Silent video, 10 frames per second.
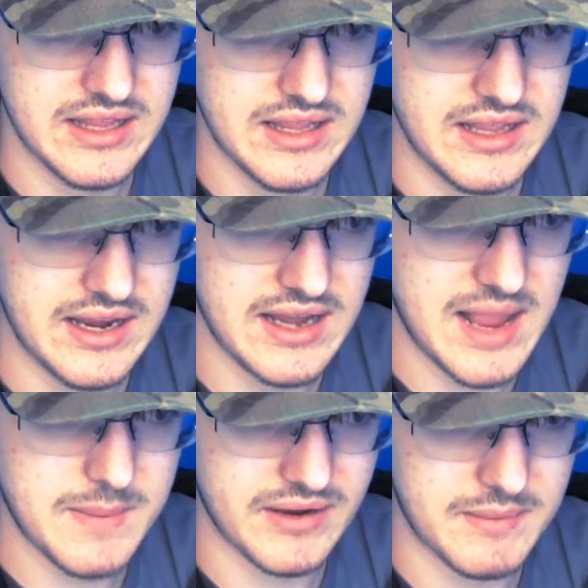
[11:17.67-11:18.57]
He and I
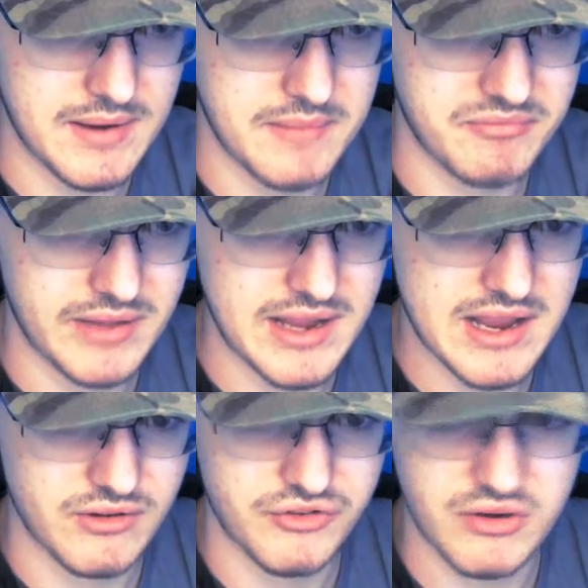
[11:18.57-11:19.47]
have been coming up with
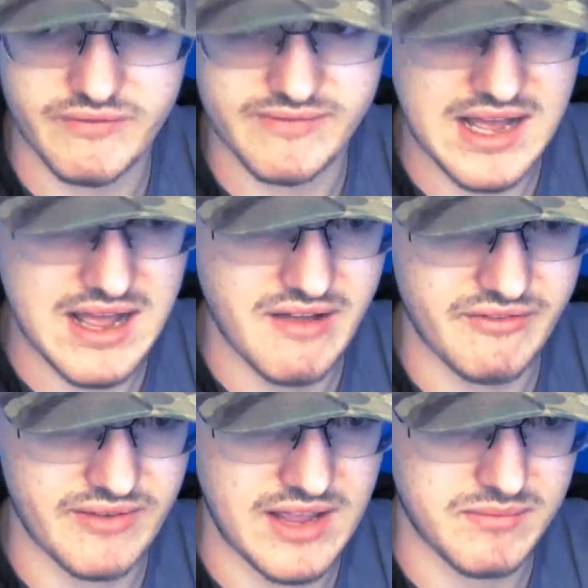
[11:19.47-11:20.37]
plans.
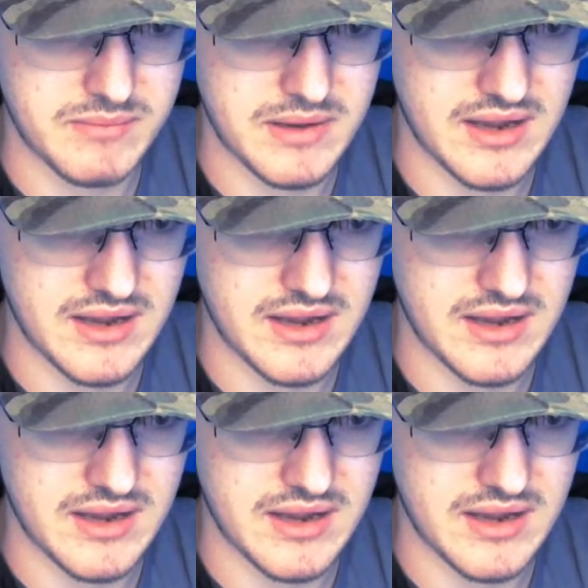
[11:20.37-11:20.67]
OC15 has been